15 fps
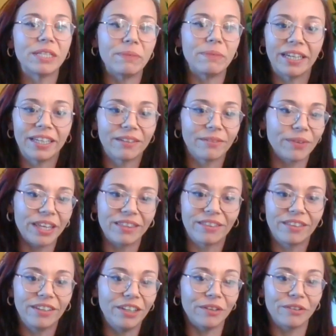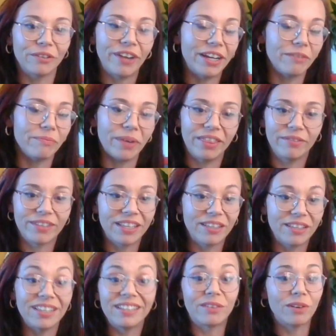been speaking with a friend of mine
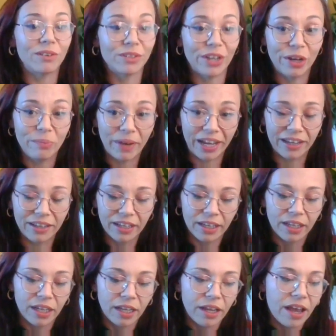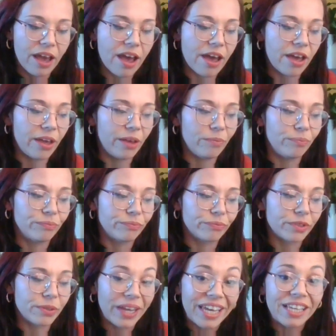since October.
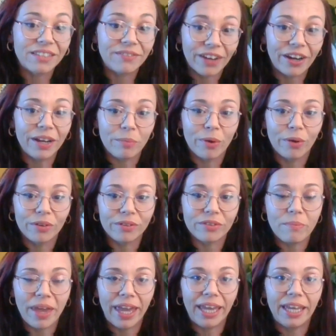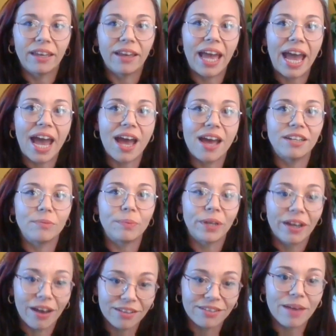So it is very important to me. And
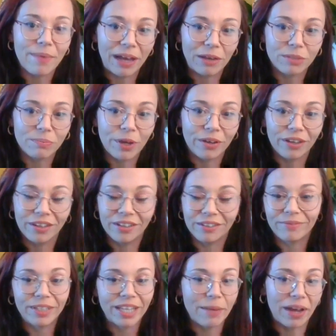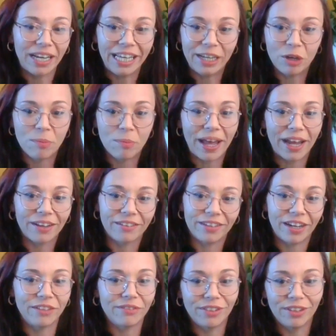because I'm outspoken, my legal background,
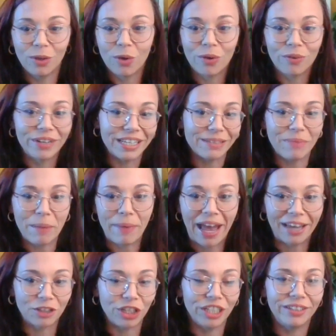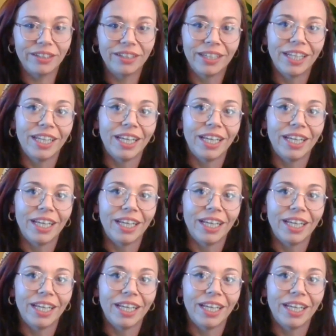kind of law is my passion.